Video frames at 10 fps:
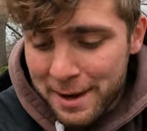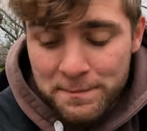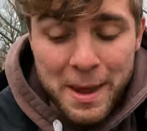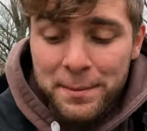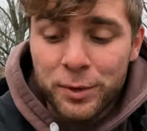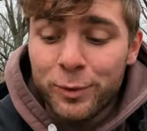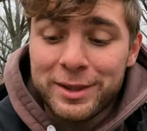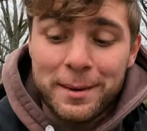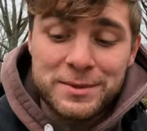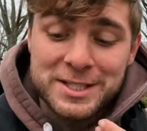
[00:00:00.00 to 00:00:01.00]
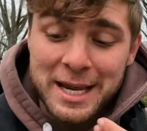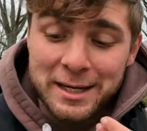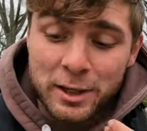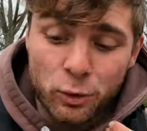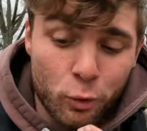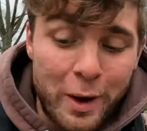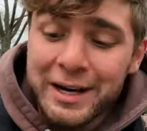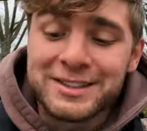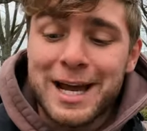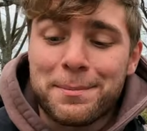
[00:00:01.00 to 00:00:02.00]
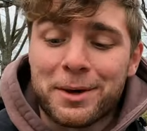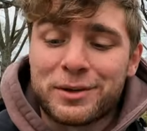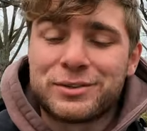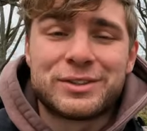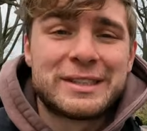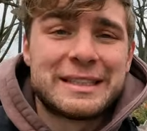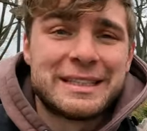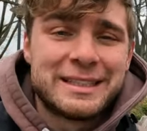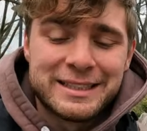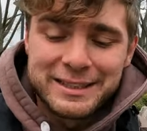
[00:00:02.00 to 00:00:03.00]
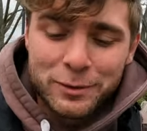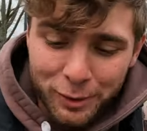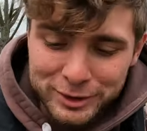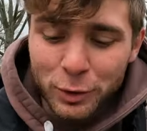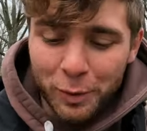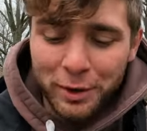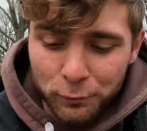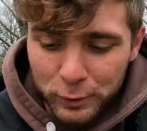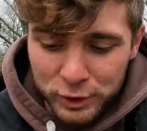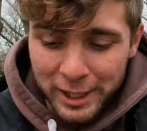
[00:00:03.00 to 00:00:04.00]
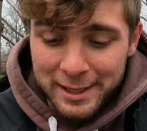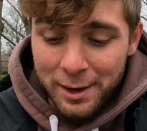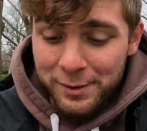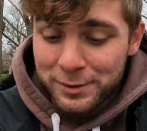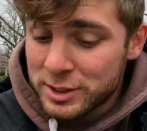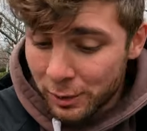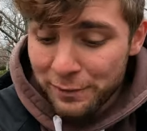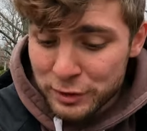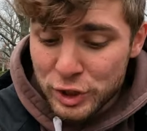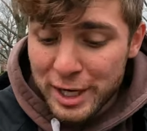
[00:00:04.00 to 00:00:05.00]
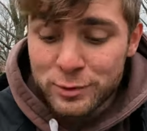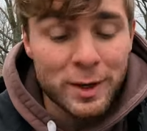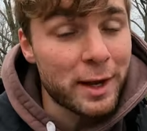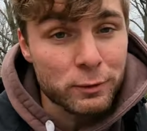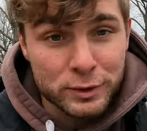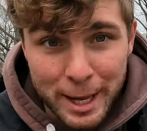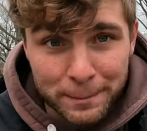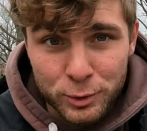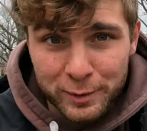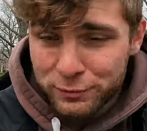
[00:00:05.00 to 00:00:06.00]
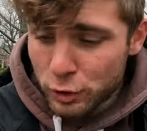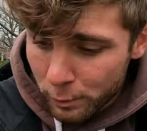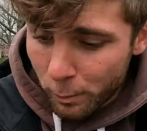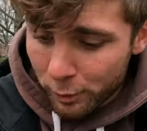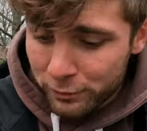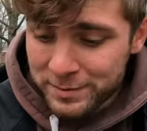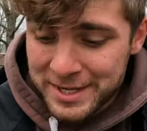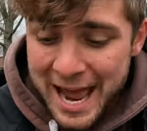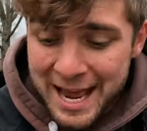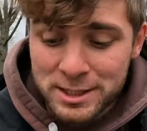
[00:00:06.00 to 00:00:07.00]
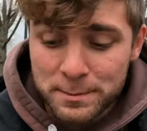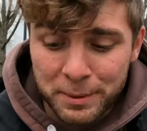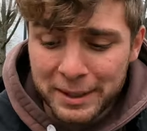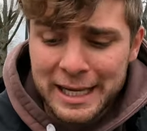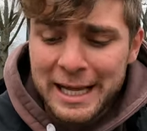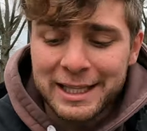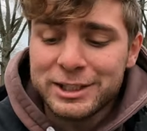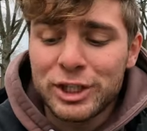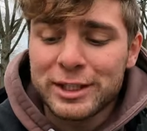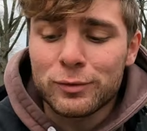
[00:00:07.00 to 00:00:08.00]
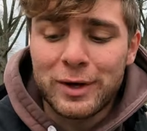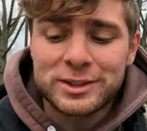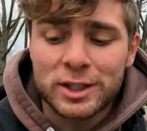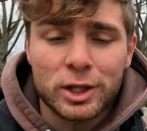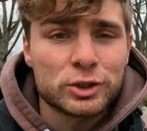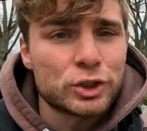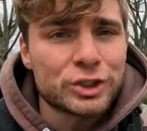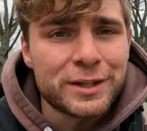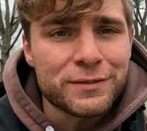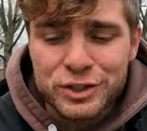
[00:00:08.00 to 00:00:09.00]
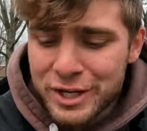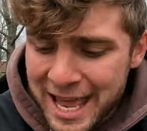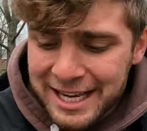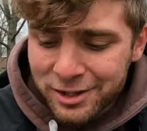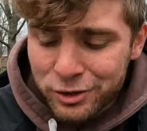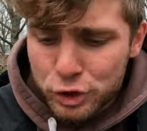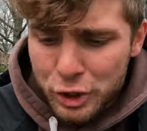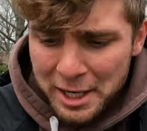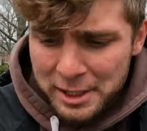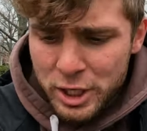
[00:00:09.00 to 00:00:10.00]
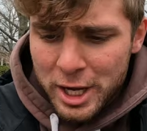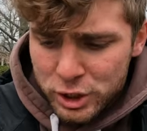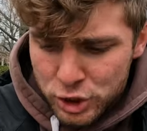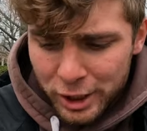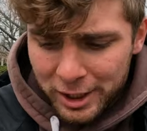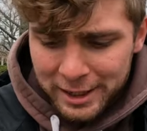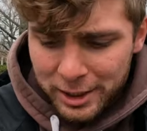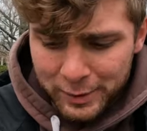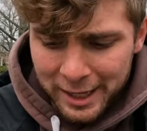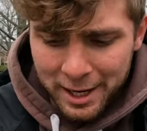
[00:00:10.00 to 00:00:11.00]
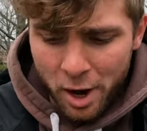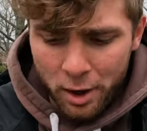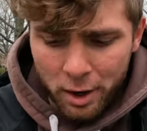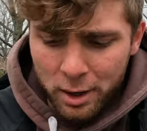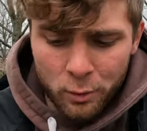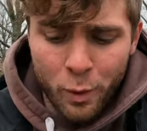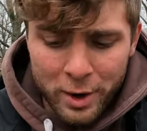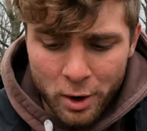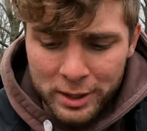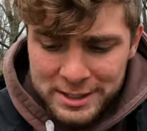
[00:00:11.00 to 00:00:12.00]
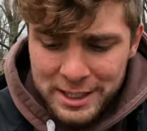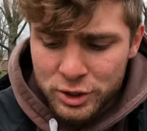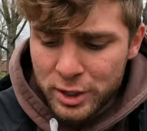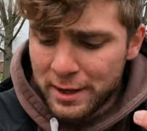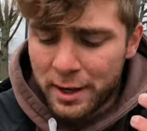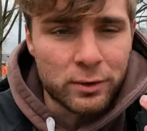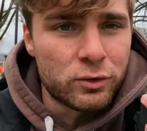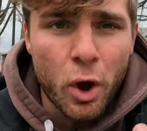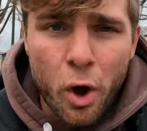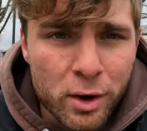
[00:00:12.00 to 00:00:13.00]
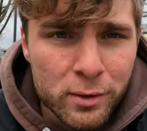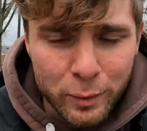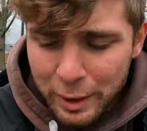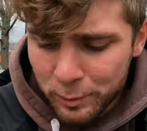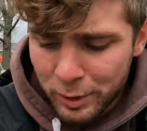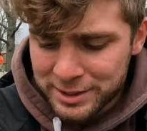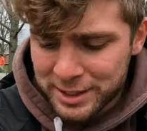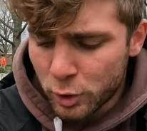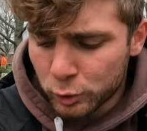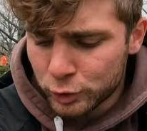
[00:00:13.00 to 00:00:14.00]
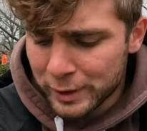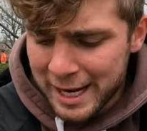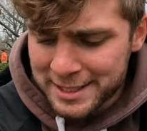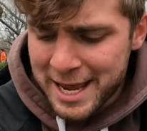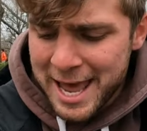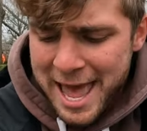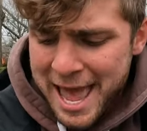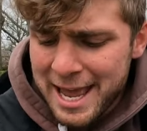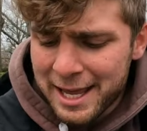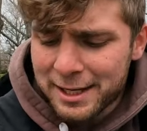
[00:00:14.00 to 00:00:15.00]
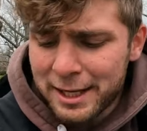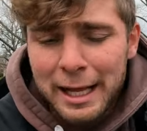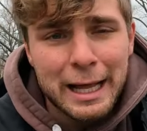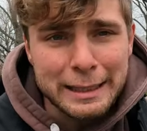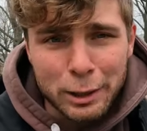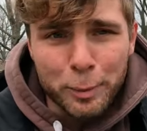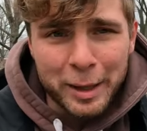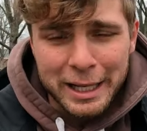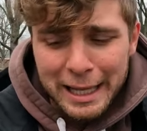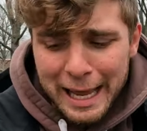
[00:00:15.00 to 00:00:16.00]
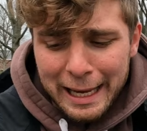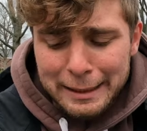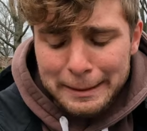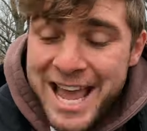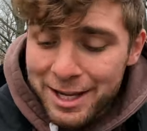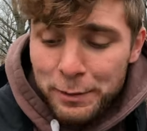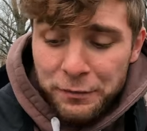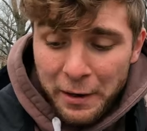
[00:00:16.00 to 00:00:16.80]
and maybe the one that I'm standing right on top of was the one. Unfortunately, now still have a chance at redemption. We have two more from Task, but let's check the rest of the cluster, see if there's any other shinies chilling here. We got uh, one Onix yesterday, a ton of Wailmer, as I told you guys, and a little bit of lag. And we